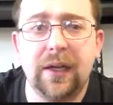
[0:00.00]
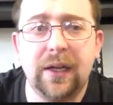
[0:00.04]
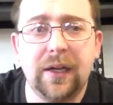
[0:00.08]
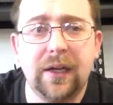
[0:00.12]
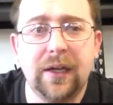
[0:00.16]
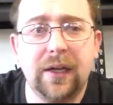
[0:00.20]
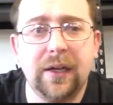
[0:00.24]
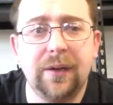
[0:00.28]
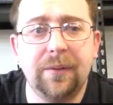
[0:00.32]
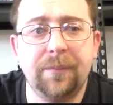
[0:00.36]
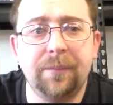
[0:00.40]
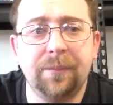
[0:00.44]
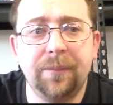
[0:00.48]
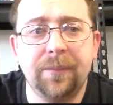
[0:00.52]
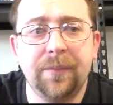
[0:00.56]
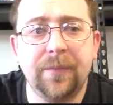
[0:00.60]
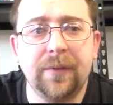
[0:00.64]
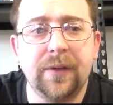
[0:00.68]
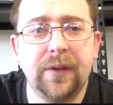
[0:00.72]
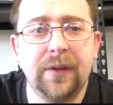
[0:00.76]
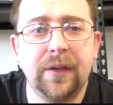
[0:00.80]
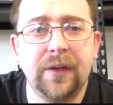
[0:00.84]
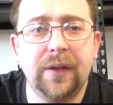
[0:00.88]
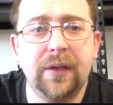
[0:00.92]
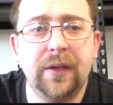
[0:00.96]
Um,
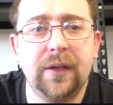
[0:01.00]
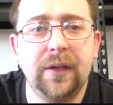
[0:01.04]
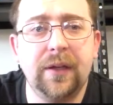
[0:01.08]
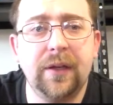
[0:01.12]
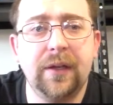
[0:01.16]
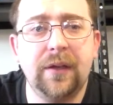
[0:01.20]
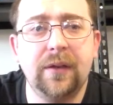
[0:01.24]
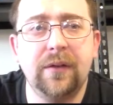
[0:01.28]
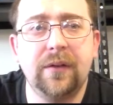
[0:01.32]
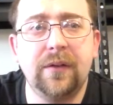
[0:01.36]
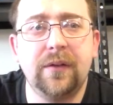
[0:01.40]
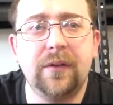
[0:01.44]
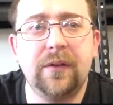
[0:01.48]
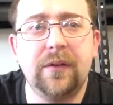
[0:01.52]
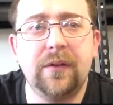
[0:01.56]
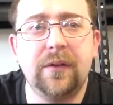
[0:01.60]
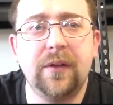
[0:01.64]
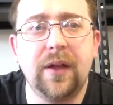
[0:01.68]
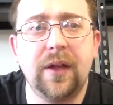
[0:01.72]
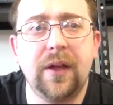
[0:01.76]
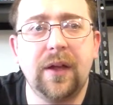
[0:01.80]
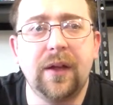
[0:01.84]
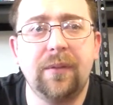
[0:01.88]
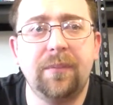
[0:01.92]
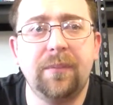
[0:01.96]

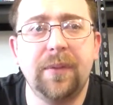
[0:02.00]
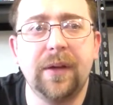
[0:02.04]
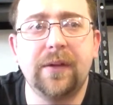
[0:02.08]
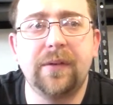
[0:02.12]
his uh,